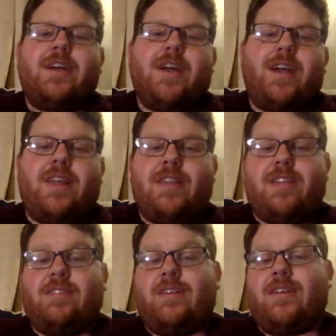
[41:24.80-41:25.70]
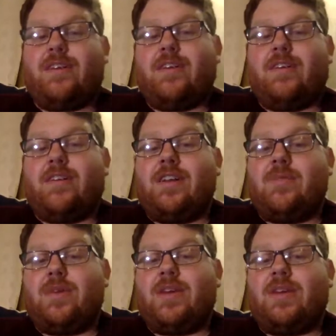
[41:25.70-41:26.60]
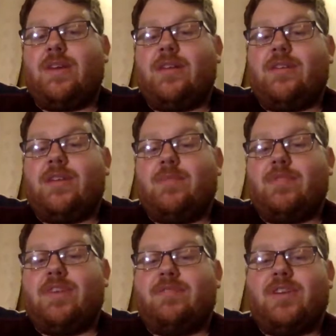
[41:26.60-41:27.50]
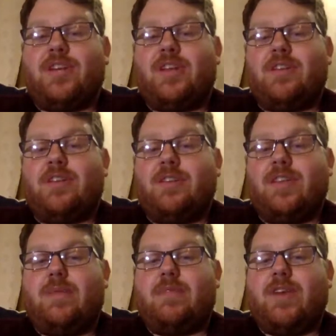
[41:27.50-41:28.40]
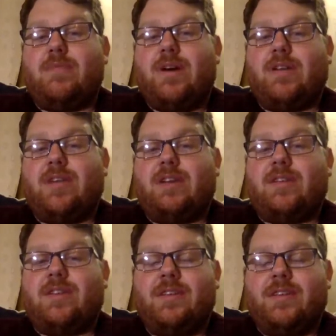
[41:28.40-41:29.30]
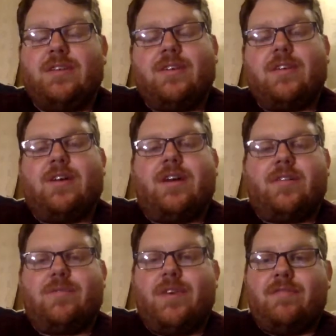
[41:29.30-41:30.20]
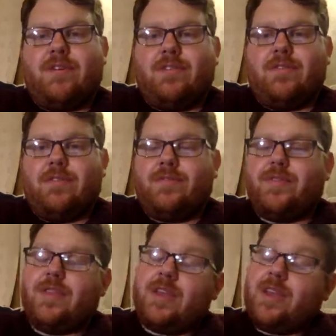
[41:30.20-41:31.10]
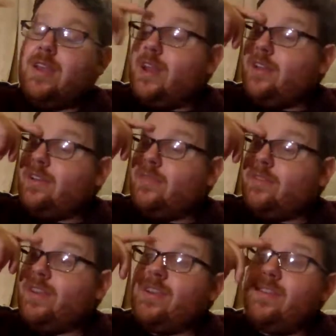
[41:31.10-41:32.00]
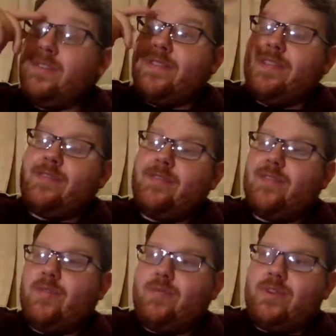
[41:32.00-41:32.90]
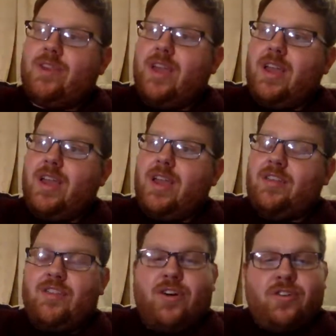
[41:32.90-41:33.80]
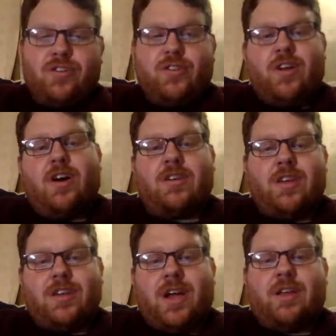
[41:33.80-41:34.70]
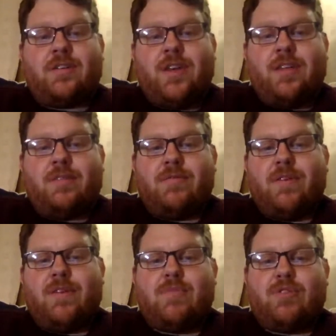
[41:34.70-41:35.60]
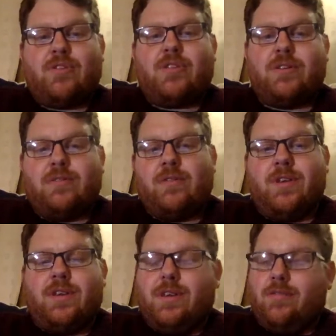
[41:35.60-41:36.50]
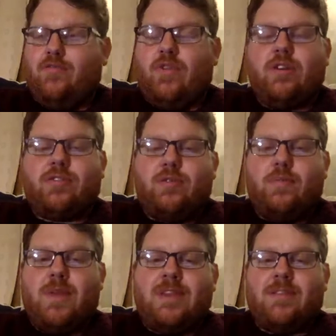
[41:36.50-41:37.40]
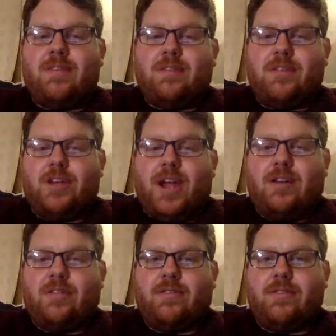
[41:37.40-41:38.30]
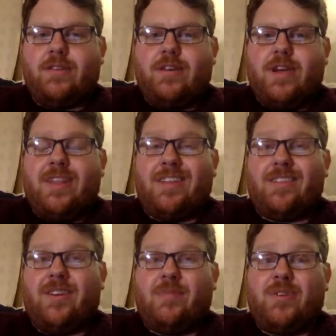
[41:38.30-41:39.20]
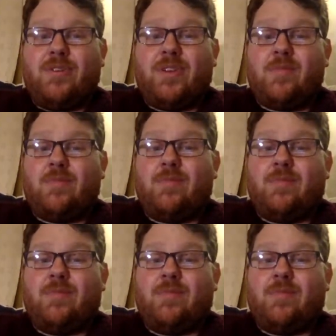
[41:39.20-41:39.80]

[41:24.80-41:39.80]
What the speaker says: And then there's like going to be 10% fishing, 10% metal detecting involved. And it's obviously, it's not just a gardening channel. It's very much the Ross Minton channel. And that's not because I'm